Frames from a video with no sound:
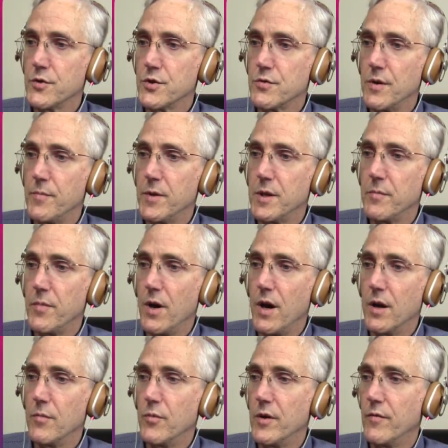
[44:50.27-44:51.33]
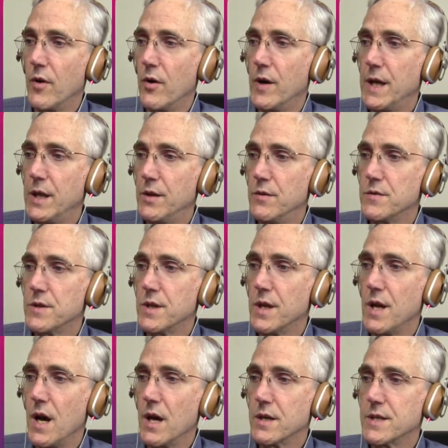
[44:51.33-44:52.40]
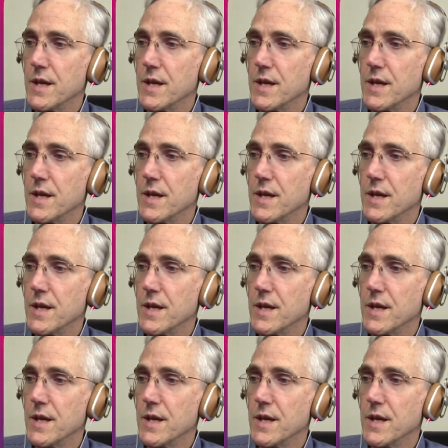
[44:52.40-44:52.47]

strip at the bottom. We've already used the dock